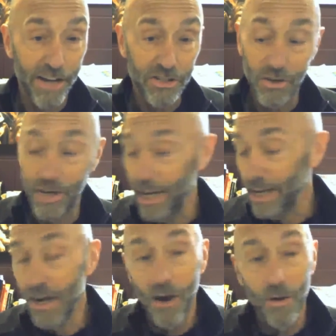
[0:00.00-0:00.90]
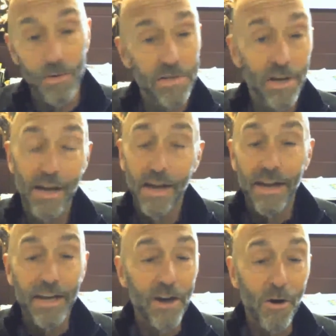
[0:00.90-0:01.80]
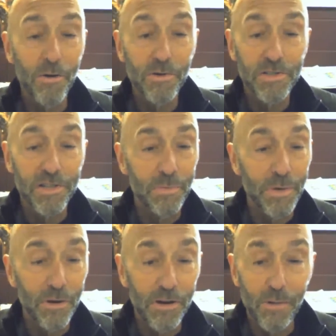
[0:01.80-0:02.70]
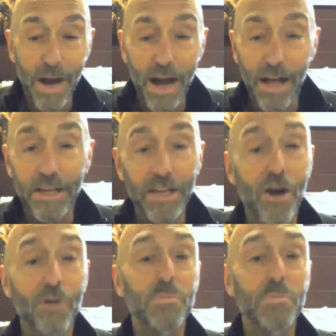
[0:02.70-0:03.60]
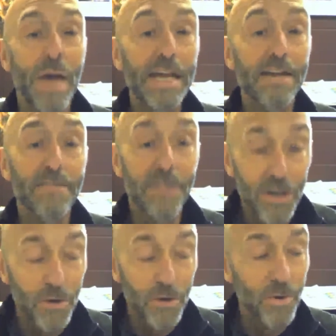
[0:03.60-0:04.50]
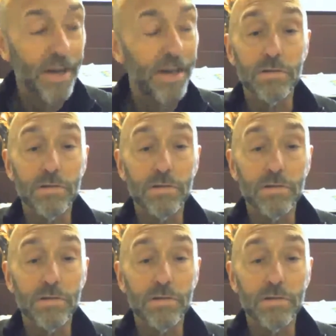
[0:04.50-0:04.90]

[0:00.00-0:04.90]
So he knows the community well. He knows many of you. He